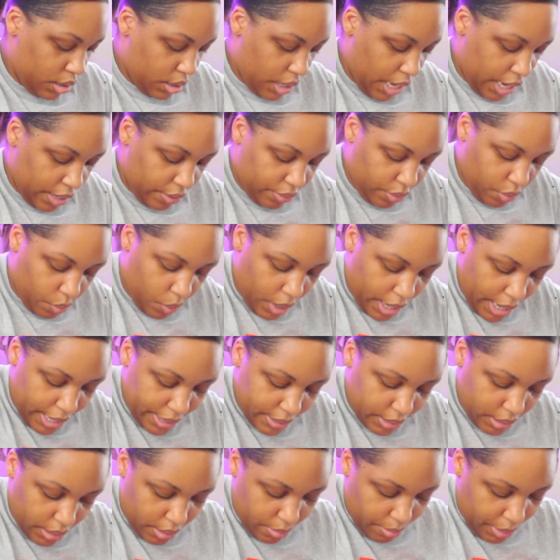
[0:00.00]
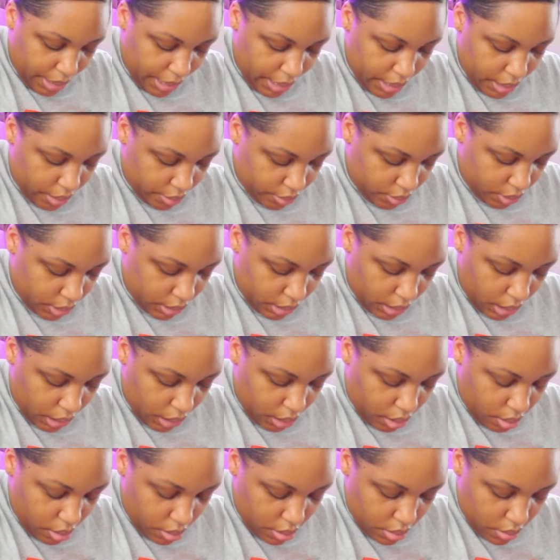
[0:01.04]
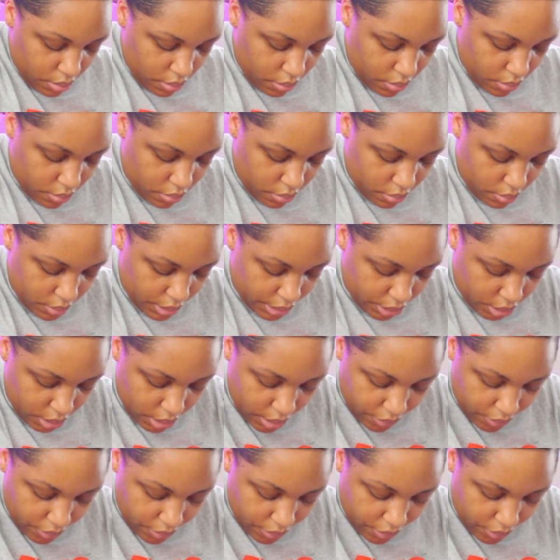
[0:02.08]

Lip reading: I don't know why I didn't buy it. I was just like, oh, I just